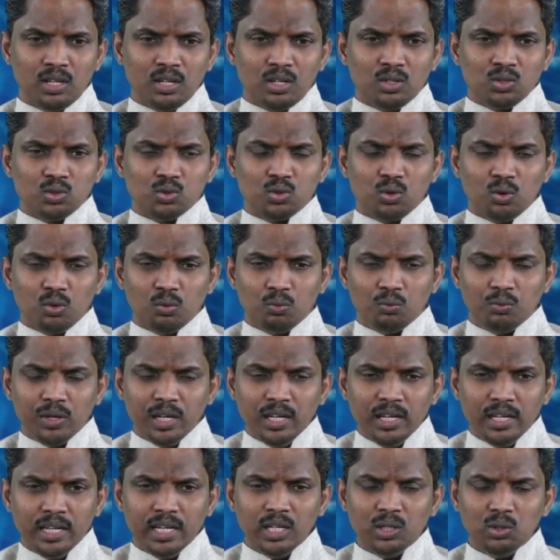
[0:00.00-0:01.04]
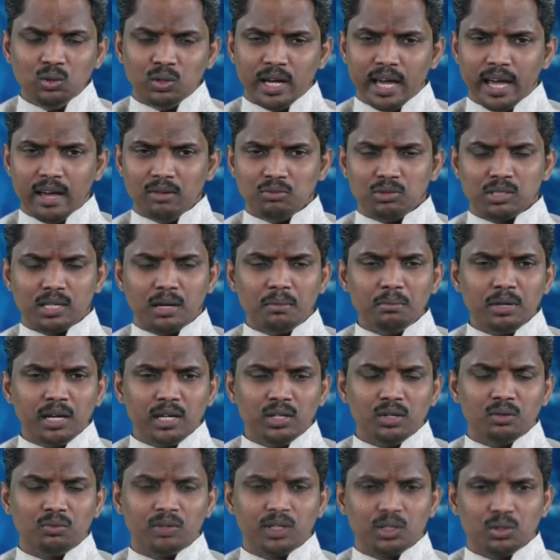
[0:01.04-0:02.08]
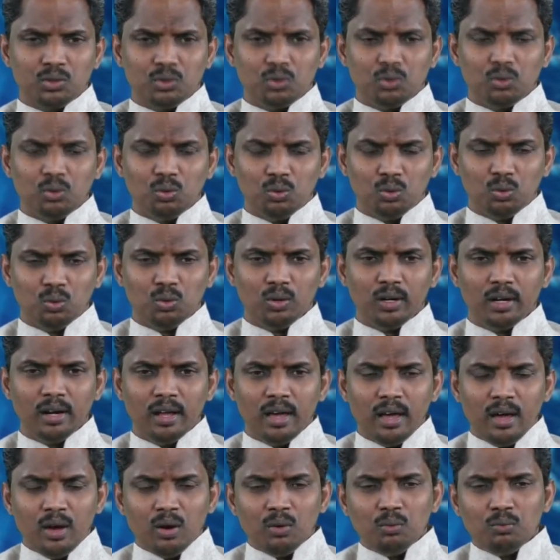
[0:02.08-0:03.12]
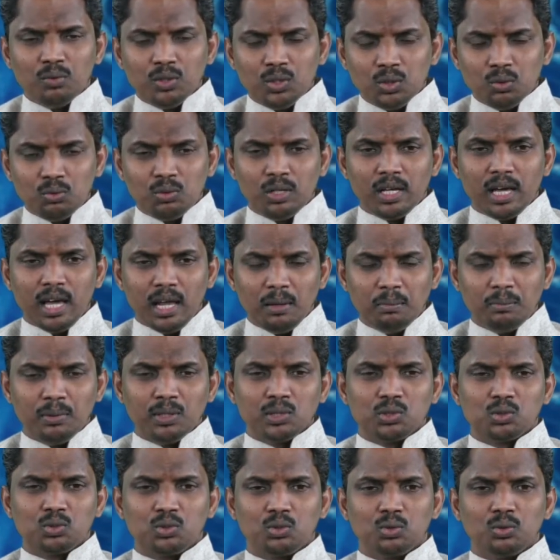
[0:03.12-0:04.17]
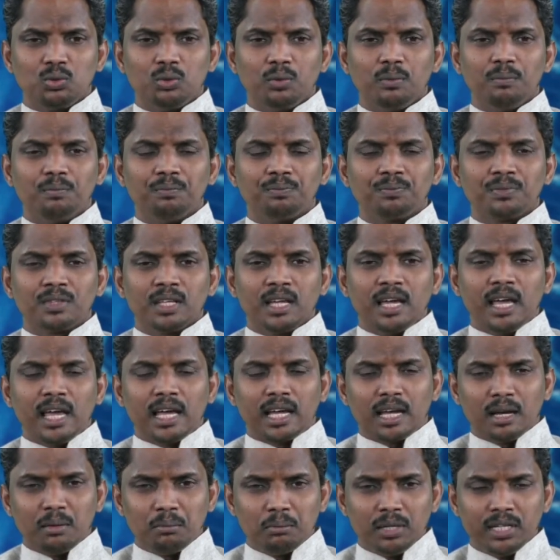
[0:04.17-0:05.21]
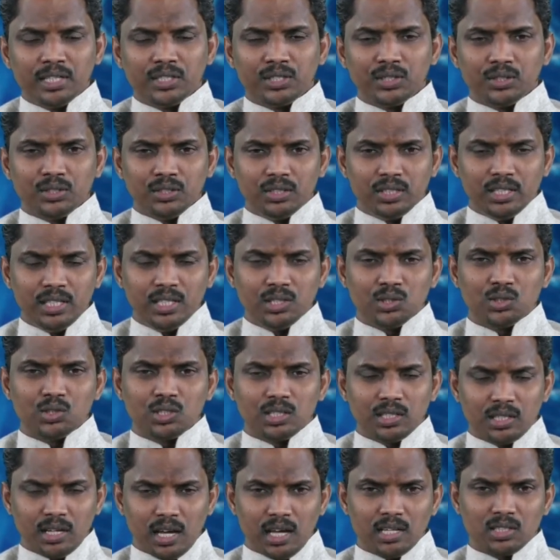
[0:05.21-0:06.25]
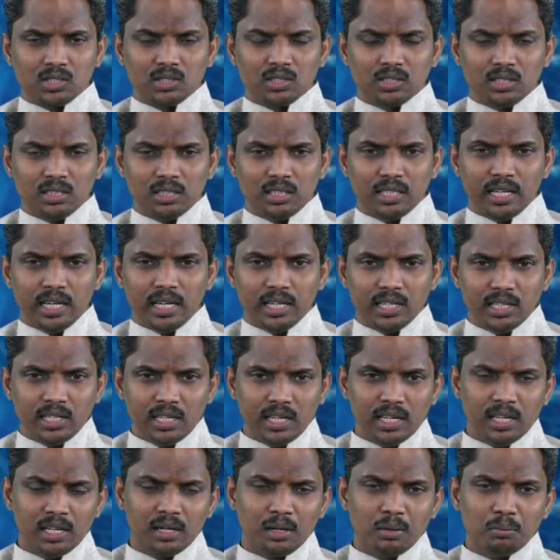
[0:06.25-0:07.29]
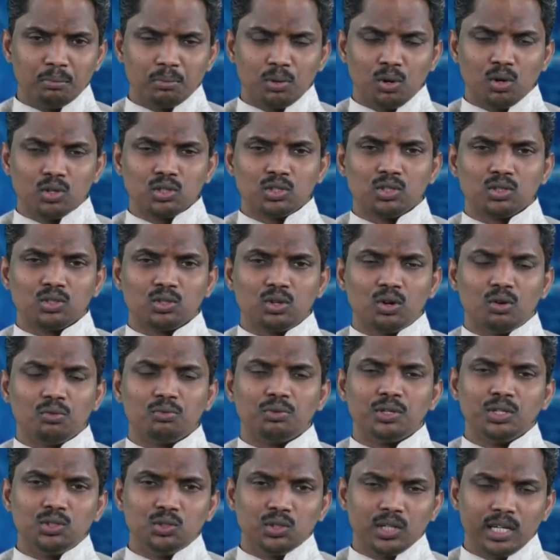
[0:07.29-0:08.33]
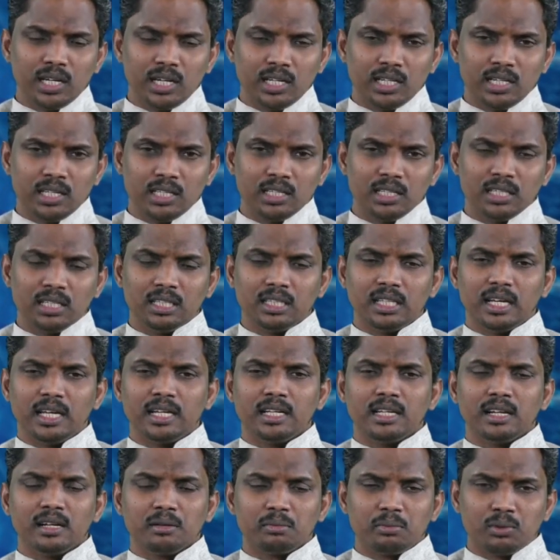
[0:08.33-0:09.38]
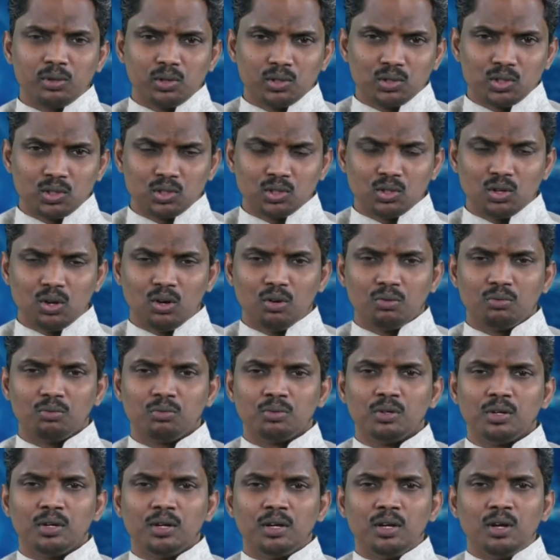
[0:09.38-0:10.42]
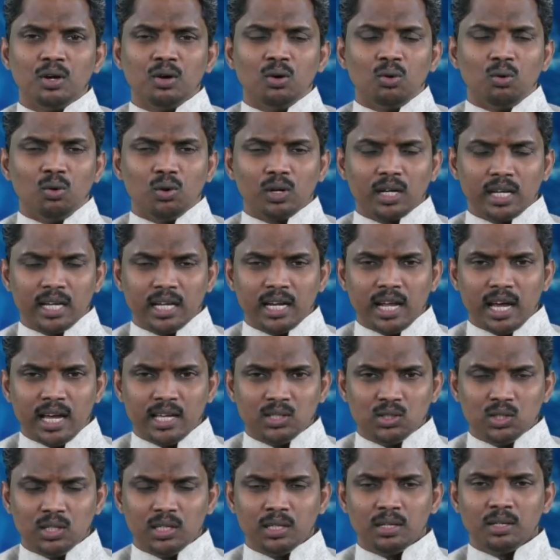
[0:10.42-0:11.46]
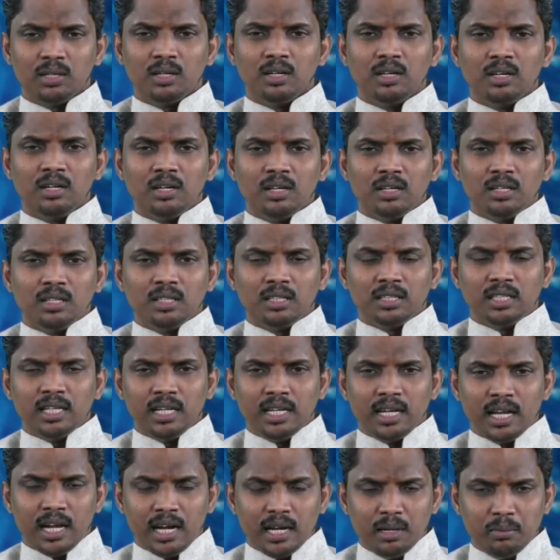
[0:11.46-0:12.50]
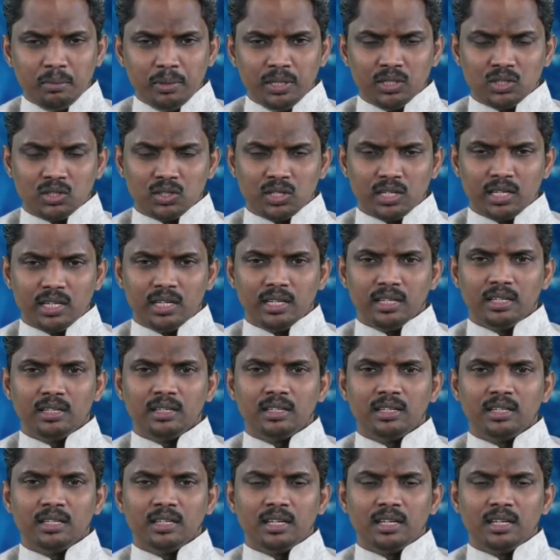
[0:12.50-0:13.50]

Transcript: So we need to have some kind of a tool which would help us to accomplish these tasks, the entire process of educating, the entire process of organizing, then administering,